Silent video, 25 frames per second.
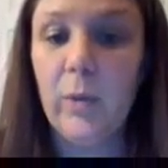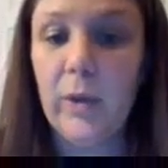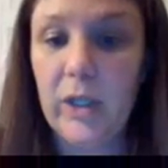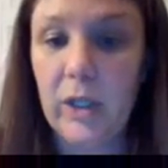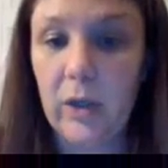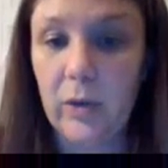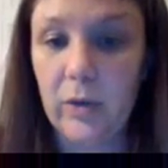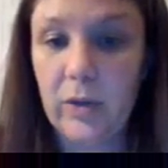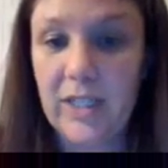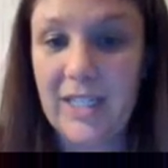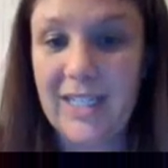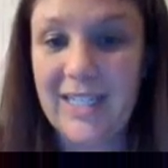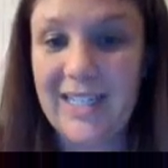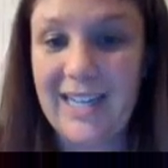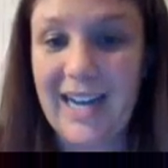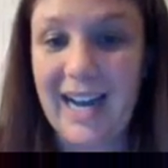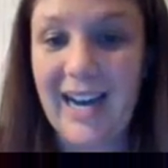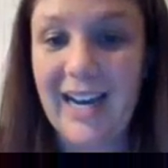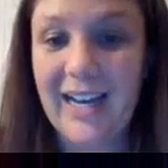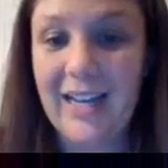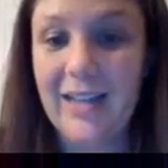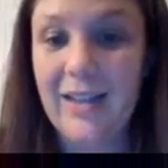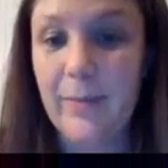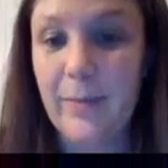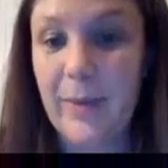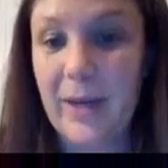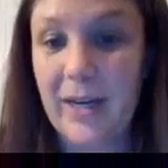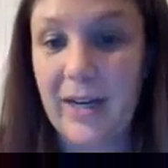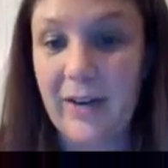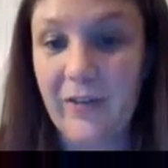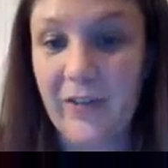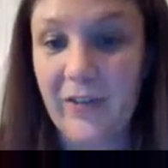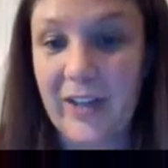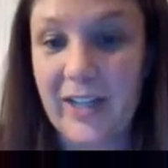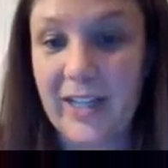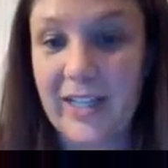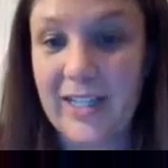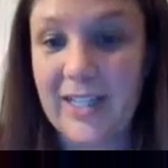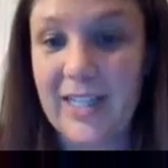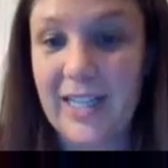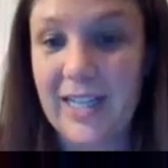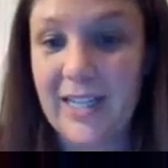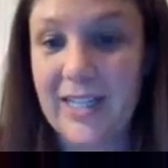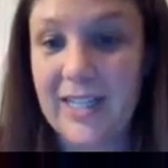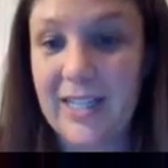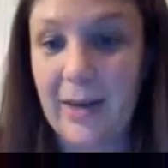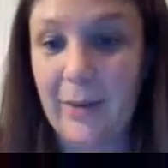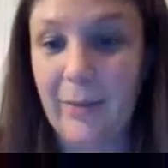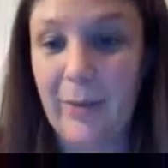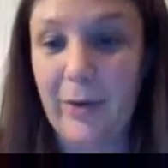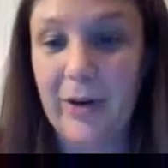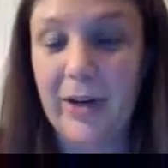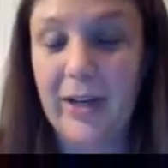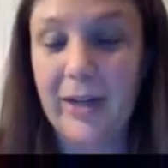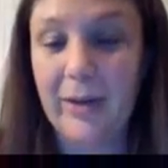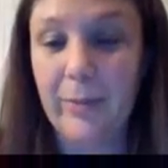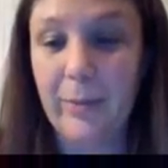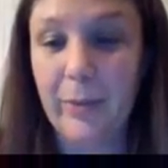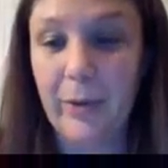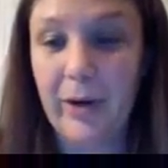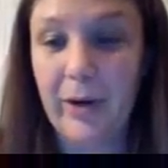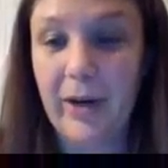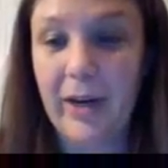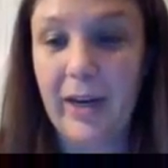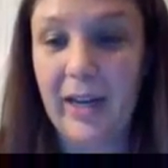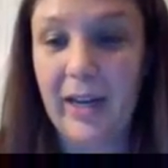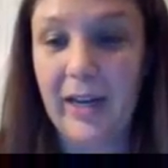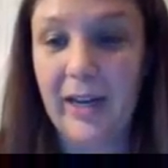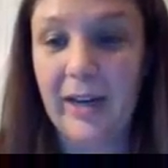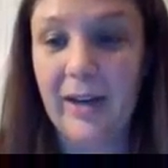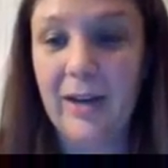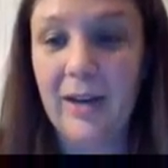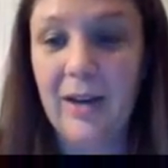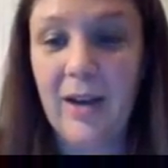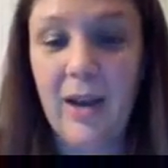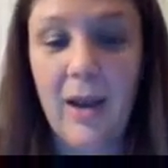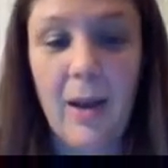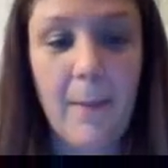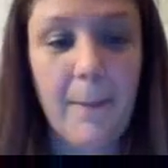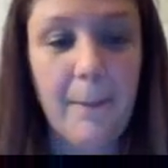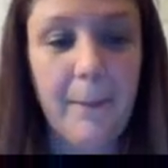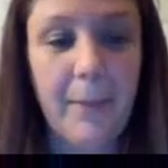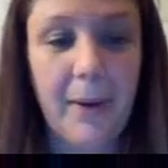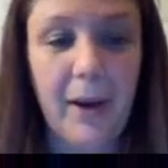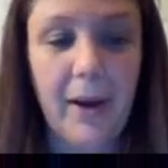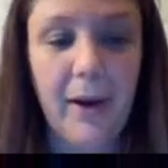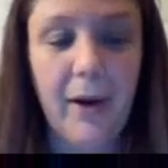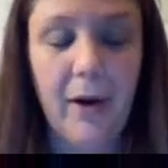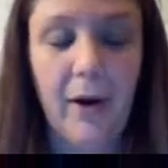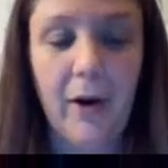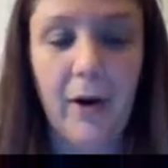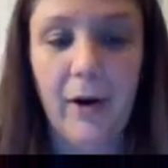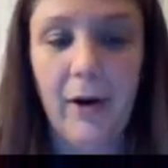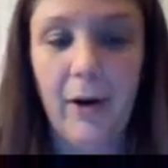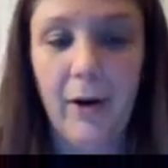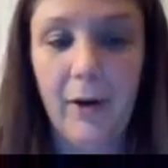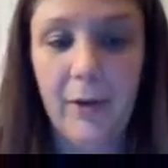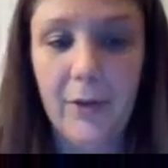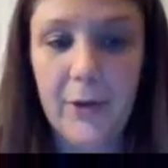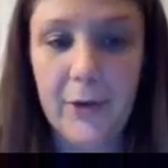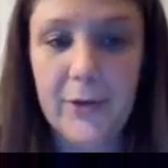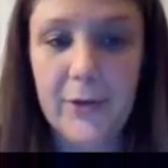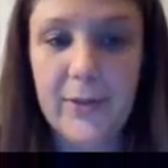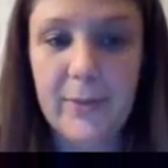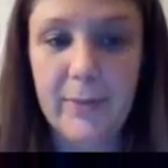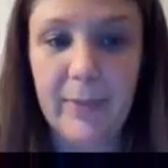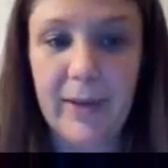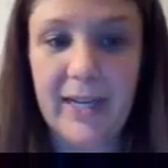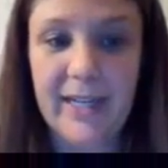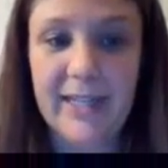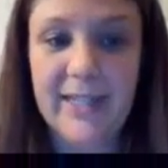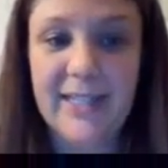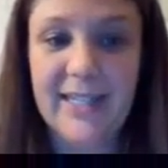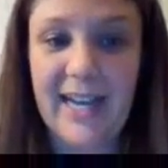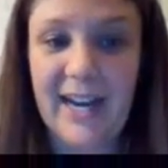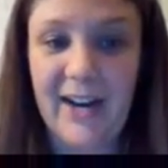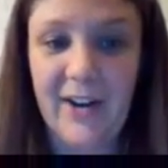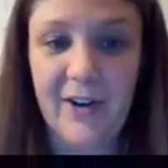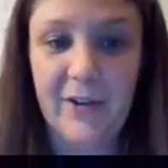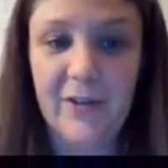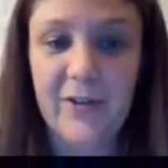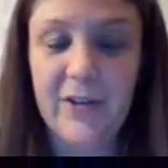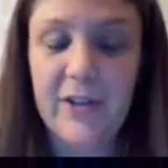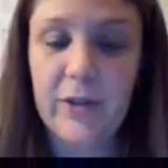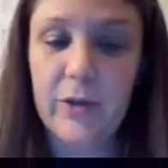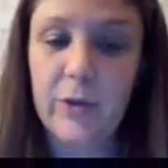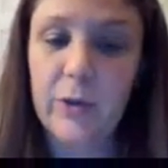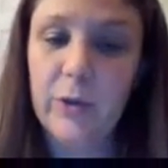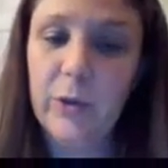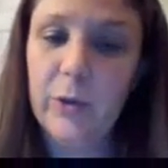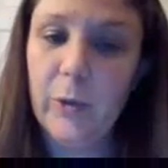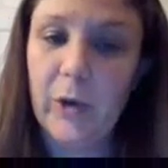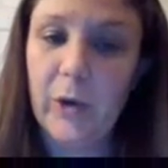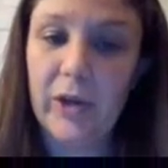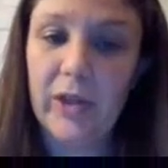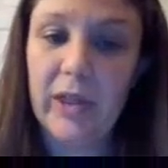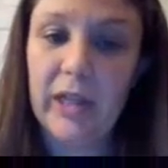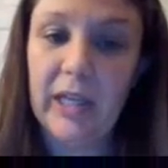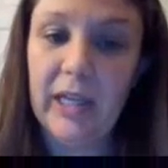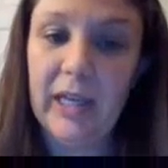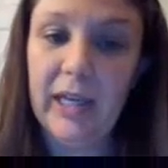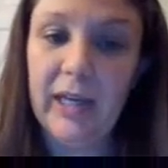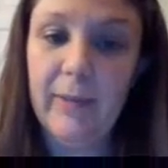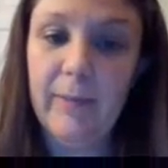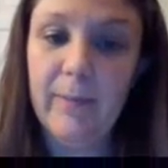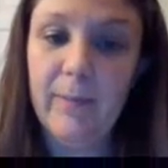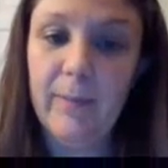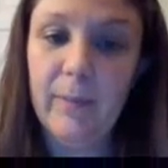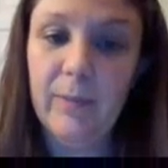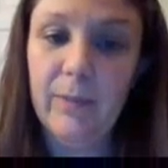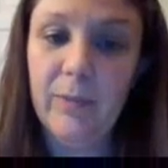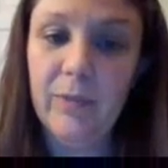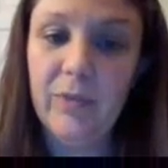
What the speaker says: We don't deny the benefits that summer can bring, but are all those months out of school worth it?